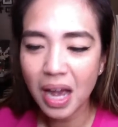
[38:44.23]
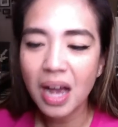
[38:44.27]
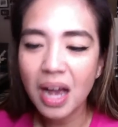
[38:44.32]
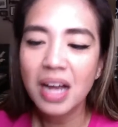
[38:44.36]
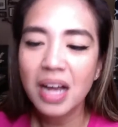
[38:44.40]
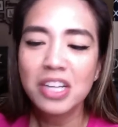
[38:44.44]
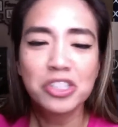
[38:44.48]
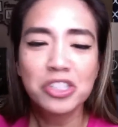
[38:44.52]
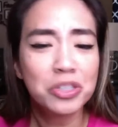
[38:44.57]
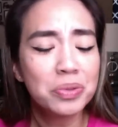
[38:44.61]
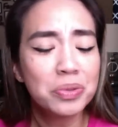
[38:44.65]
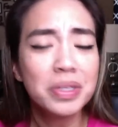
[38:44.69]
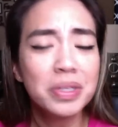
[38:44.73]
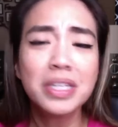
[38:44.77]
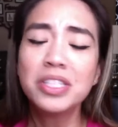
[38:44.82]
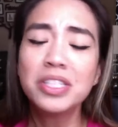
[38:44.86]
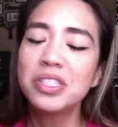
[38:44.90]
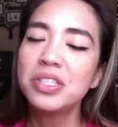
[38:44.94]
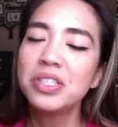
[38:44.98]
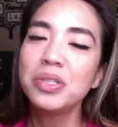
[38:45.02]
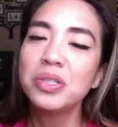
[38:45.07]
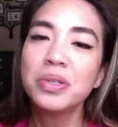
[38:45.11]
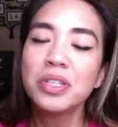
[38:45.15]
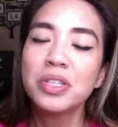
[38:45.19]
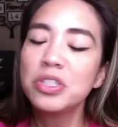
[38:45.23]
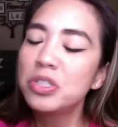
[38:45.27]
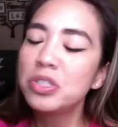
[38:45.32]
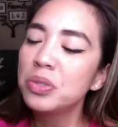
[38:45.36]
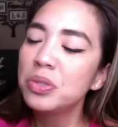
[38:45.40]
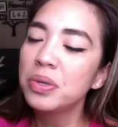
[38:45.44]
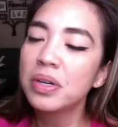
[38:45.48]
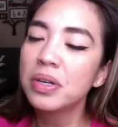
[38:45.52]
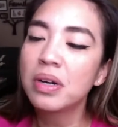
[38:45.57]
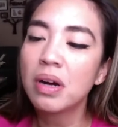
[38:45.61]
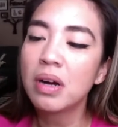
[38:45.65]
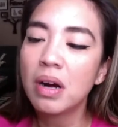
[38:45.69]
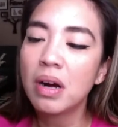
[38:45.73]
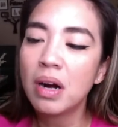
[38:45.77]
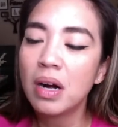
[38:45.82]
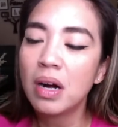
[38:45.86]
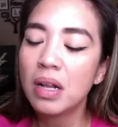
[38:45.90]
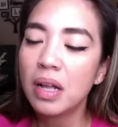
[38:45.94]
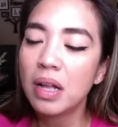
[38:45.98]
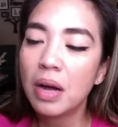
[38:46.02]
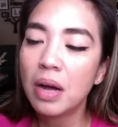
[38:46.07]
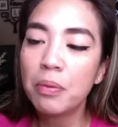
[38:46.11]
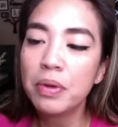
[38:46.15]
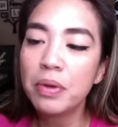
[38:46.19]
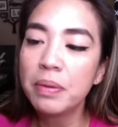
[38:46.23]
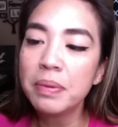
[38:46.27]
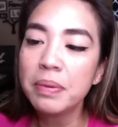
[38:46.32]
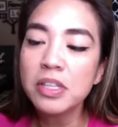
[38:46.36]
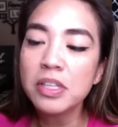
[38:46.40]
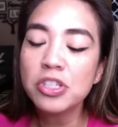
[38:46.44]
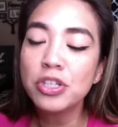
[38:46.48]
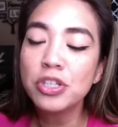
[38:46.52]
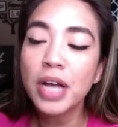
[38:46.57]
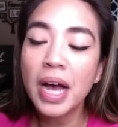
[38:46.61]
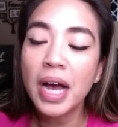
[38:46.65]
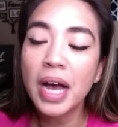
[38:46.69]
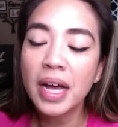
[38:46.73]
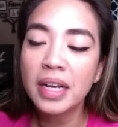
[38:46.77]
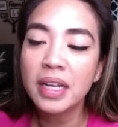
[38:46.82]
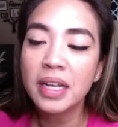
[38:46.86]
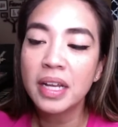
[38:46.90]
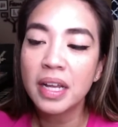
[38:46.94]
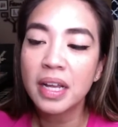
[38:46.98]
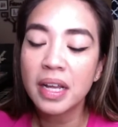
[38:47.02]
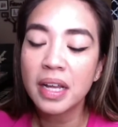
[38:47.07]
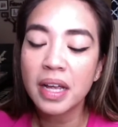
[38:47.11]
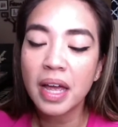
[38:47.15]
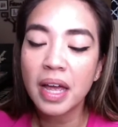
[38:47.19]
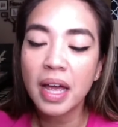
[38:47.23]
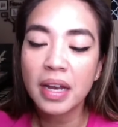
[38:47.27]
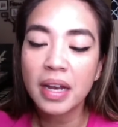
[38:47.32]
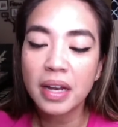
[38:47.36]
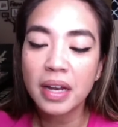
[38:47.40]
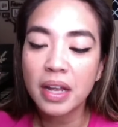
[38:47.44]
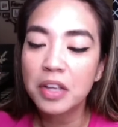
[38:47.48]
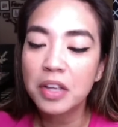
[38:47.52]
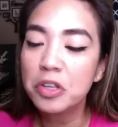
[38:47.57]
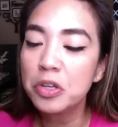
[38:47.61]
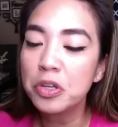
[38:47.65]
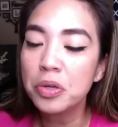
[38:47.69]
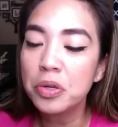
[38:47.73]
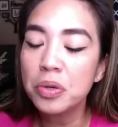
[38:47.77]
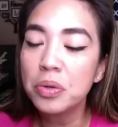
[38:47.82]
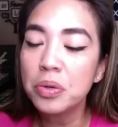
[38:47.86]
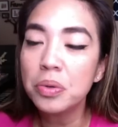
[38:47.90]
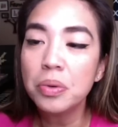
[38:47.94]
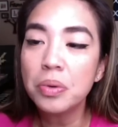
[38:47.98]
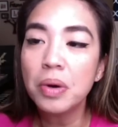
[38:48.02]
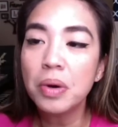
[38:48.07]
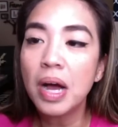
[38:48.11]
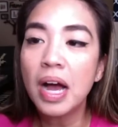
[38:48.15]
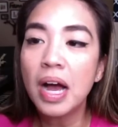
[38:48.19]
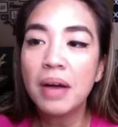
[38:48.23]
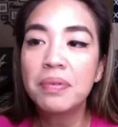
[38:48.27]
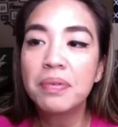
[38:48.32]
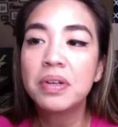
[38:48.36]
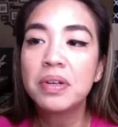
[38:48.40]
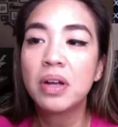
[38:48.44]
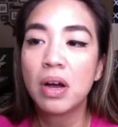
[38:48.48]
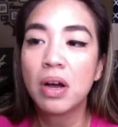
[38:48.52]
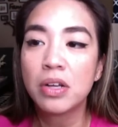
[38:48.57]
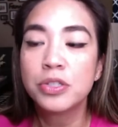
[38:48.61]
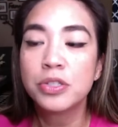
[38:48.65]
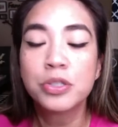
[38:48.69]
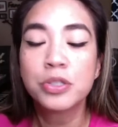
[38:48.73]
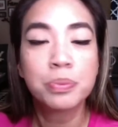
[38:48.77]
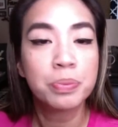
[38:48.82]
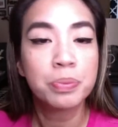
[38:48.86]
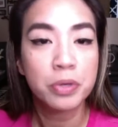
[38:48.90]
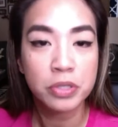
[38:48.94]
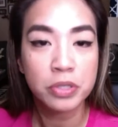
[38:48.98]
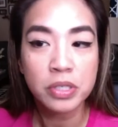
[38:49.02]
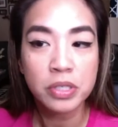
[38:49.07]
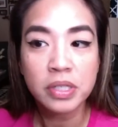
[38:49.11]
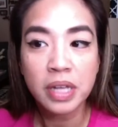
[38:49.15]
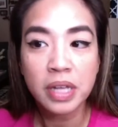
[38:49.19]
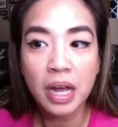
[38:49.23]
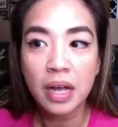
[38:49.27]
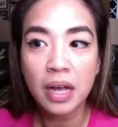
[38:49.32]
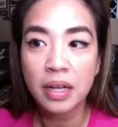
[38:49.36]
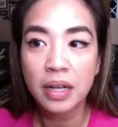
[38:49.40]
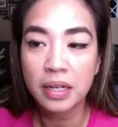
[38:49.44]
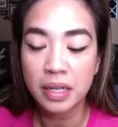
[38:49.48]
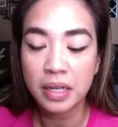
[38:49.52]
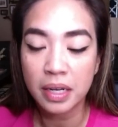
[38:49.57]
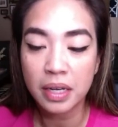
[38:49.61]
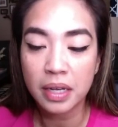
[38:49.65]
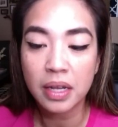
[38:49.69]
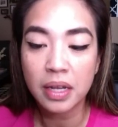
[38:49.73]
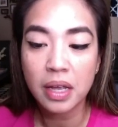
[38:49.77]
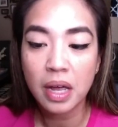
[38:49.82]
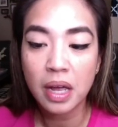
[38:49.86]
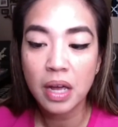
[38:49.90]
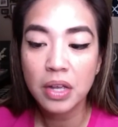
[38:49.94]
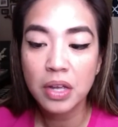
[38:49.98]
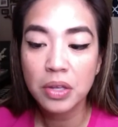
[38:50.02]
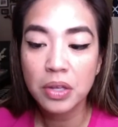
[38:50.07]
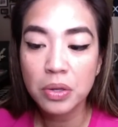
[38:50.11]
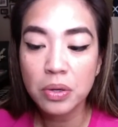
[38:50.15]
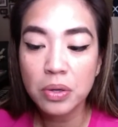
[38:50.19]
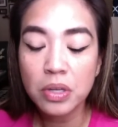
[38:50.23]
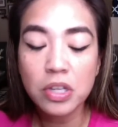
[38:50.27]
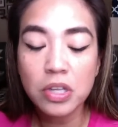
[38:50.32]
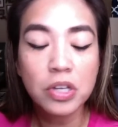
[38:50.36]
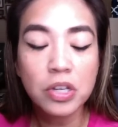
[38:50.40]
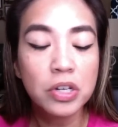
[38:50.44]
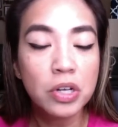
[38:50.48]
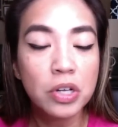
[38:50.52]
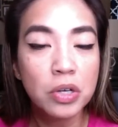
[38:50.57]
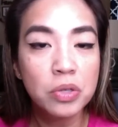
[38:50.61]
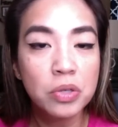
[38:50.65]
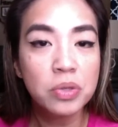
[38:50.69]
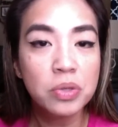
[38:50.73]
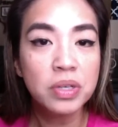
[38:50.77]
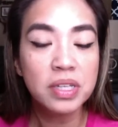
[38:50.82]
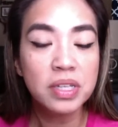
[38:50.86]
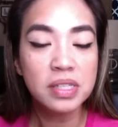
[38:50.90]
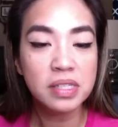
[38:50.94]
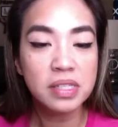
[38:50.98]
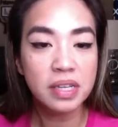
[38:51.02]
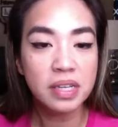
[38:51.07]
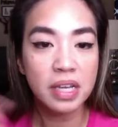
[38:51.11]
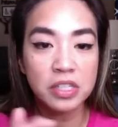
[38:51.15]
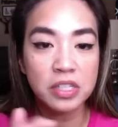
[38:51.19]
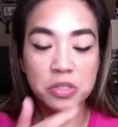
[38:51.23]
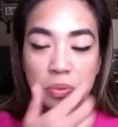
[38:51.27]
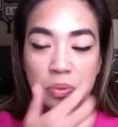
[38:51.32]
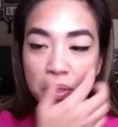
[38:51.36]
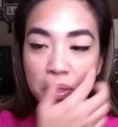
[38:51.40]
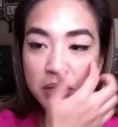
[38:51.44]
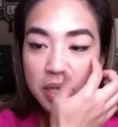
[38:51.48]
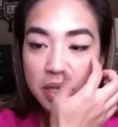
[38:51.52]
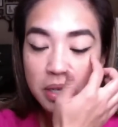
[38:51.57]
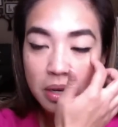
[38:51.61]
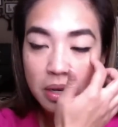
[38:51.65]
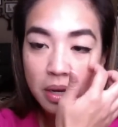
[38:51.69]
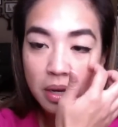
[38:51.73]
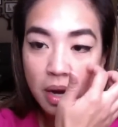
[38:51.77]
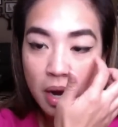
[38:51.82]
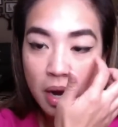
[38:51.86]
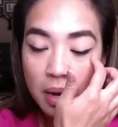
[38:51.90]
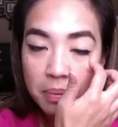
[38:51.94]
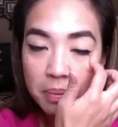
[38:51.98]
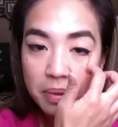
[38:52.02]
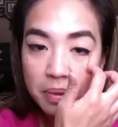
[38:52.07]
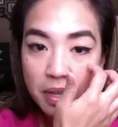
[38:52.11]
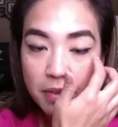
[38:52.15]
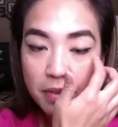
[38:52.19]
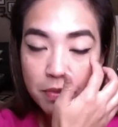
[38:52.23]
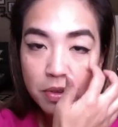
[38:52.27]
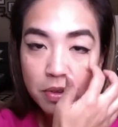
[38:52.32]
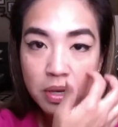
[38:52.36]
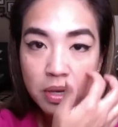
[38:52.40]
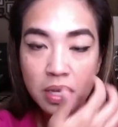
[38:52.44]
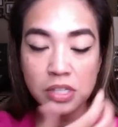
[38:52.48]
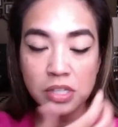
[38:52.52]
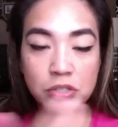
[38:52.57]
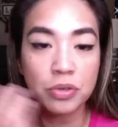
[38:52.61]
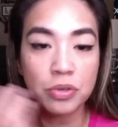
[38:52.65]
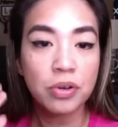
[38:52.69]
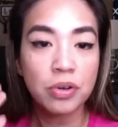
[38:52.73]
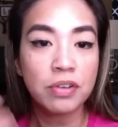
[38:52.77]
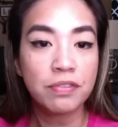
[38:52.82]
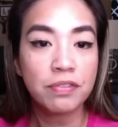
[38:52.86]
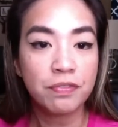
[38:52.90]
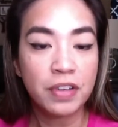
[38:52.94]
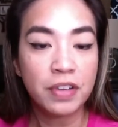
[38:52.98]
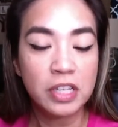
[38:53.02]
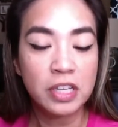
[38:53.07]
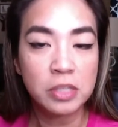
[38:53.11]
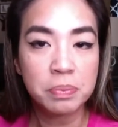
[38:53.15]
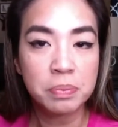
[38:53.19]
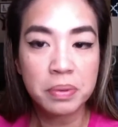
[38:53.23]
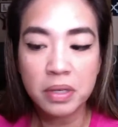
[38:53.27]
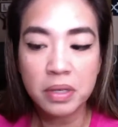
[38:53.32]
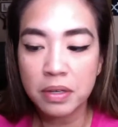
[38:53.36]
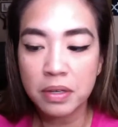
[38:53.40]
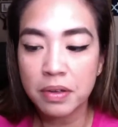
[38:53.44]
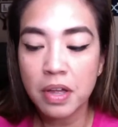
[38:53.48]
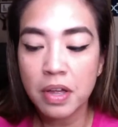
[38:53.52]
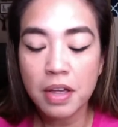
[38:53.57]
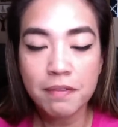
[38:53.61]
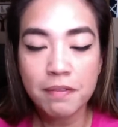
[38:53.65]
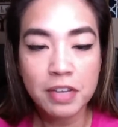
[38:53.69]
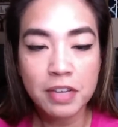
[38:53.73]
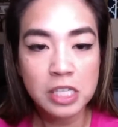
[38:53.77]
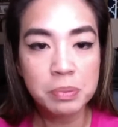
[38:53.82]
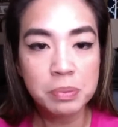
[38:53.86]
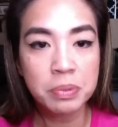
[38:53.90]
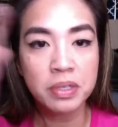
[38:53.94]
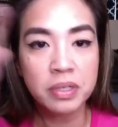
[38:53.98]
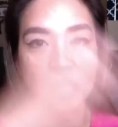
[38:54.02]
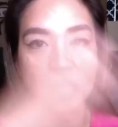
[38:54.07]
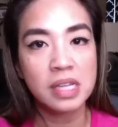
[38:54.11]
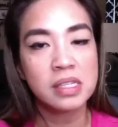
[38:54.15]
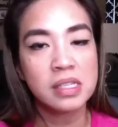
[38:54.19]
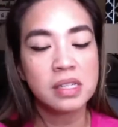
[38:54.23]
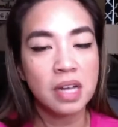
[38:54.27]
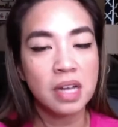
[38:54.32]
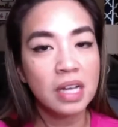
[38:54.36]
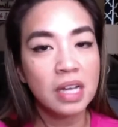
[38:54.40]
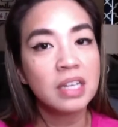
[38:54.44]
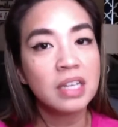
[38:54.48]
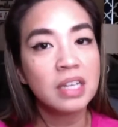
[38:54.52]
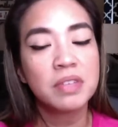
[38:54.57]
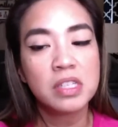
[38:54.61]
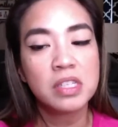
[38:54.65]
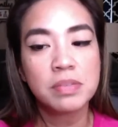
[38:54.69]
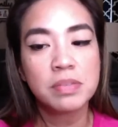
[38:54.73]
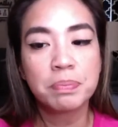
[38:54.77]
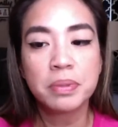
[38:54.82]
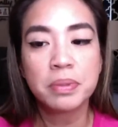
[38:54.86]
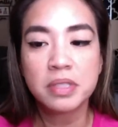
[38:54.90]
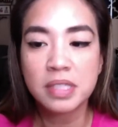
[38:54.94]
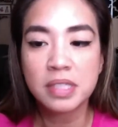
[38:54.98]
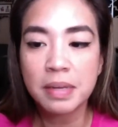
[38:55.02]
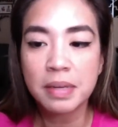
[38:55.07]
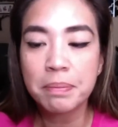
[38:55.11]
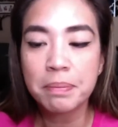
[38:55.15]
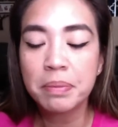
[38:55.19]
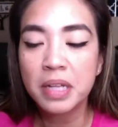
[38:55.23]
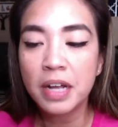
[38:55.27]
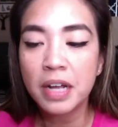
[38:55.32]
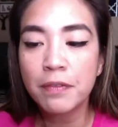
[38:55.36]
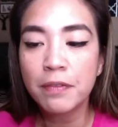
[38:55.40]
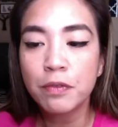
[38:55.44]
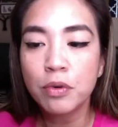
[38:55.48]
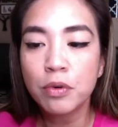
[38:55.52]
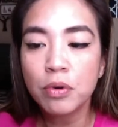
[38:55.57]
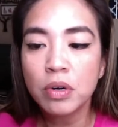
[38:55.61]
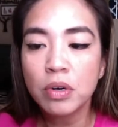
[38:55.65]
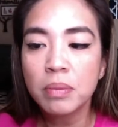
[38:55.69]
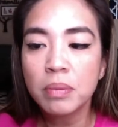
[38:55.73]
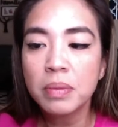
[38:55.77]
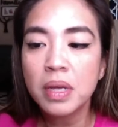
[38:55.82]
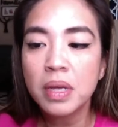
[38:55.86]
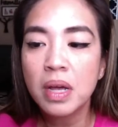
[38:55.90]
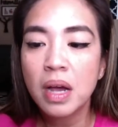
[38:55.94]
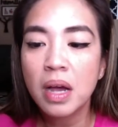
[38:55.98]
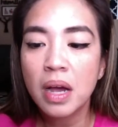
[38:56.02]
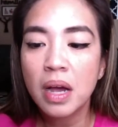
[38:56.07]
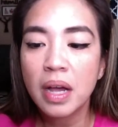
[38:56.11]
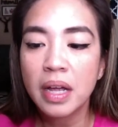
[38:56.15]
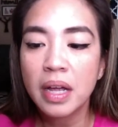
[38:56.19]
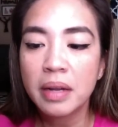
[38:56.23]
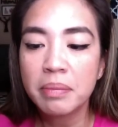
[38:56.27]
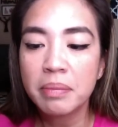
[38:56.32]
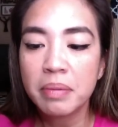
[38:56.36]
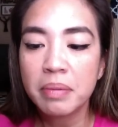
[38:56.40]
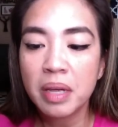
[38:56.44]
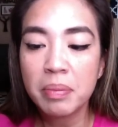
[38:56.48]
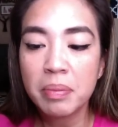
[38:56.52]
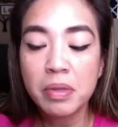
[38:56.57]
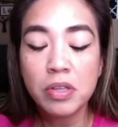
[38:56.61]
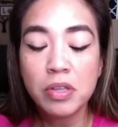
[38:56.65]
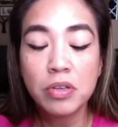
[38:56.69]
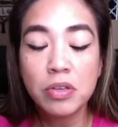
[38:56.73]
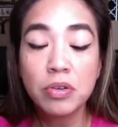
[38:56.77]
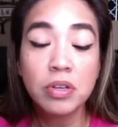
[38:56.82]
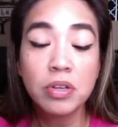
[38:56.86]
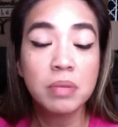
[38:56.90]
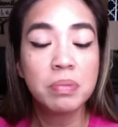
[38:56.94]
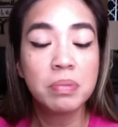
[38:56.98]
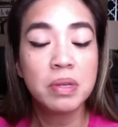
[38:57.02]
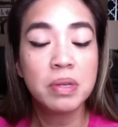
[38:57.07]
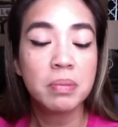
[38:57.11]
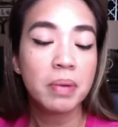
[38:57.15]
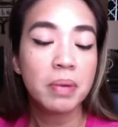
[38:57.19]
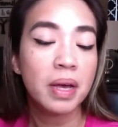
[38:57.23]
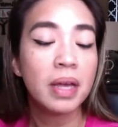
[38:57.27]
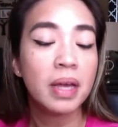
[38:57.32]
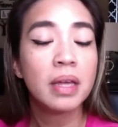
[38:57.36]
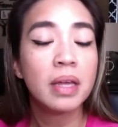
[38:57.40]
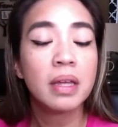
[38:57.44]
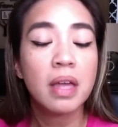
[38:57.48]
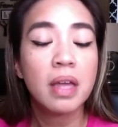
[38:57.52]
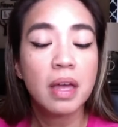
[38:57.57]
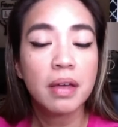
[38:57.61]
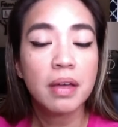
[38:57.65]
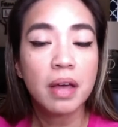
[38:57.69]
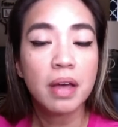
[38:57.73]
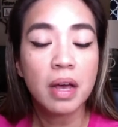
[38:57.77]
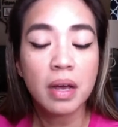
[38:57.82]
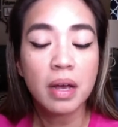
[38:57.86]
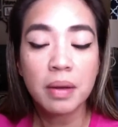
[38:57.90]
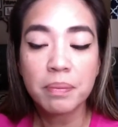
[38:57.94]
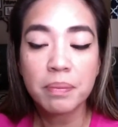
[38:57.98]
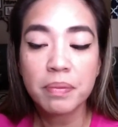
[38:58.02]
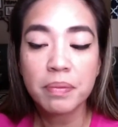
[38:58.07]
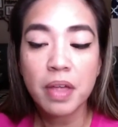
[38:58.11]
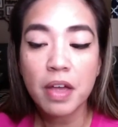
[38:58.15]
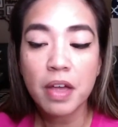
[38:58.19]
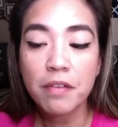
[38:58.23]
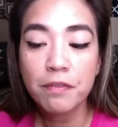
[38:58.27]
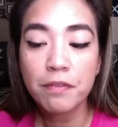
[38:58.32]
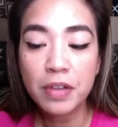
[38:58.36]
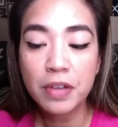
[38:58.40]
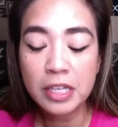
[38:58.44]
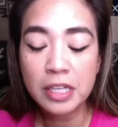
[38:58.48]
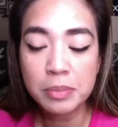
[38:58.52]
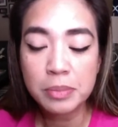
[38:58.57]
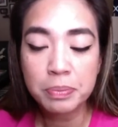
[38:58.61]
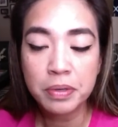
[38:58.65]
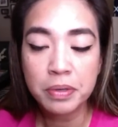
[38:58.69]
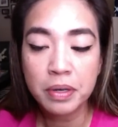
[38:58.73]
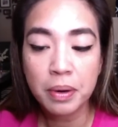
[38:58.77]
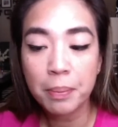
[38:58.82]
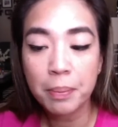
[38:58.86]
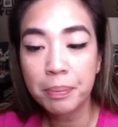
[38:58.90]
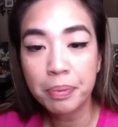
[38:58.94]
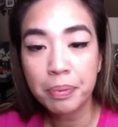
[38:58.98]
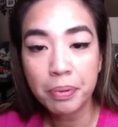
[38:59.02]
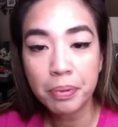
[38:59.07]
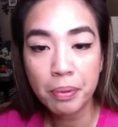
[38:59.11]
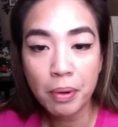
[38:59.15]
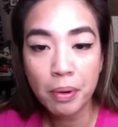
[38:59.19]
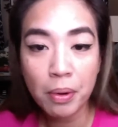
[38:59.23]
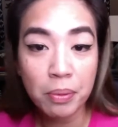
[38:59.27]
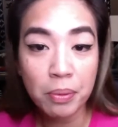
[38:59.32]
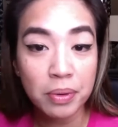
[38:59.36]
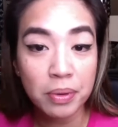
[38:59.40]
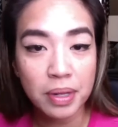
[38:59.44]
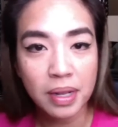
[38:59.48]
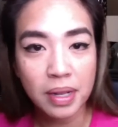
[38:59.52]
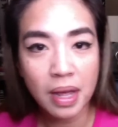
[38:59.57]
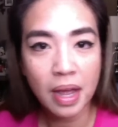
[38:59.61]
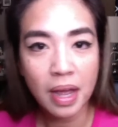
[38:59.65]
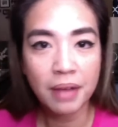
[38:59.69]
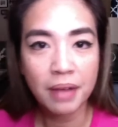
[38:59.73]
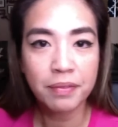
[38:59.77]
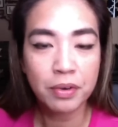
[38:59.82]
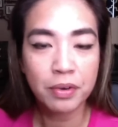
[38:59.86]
Charisse, you can do it, girl. We've been chatting and you have an awesome personality. You know, you can test run it. If you guys are on Facebook has kind of this same platform, and maybe you can be my, Facebook pro live